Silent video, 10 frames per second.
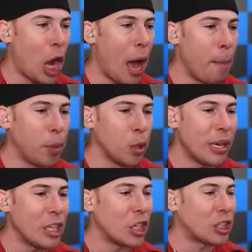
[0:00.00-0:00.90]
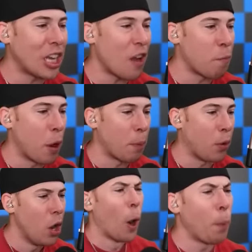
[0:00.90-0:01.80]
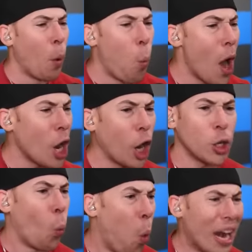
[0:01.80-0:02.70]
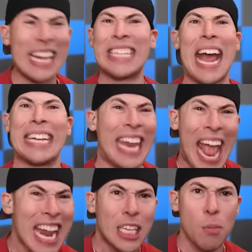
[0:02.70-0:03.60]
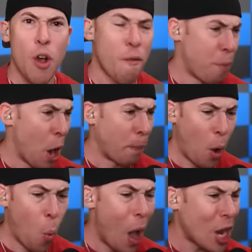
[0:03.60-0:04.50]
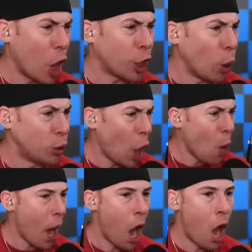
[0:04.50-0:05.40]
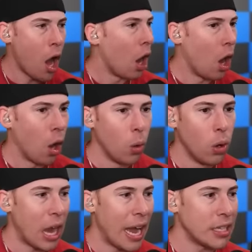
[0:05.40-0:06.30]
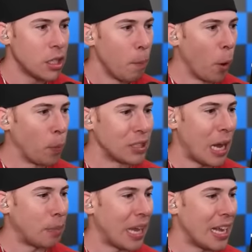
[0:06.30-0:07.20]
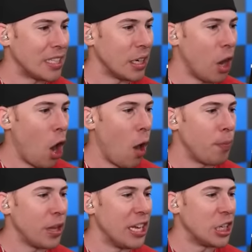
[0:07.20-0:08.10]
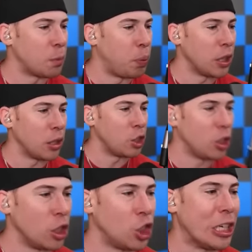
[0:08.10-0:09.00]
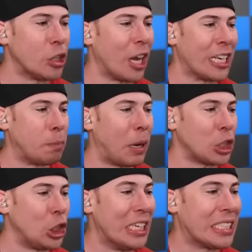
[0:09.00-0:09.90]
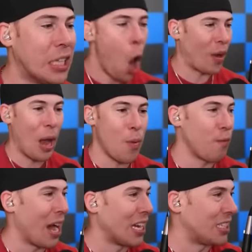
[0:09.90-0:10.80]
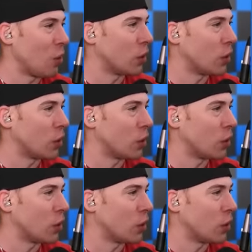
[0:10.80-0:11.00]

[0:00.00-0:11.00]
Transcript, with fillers: job, Blue. He just saved Purple. Purple, what are what is that dance move, Purple? What are you doing? Uh, uh-oh. Guys, Purple stop dancing. Oh, he just put the, the shield on his butt cheeks. Okay, we've got to see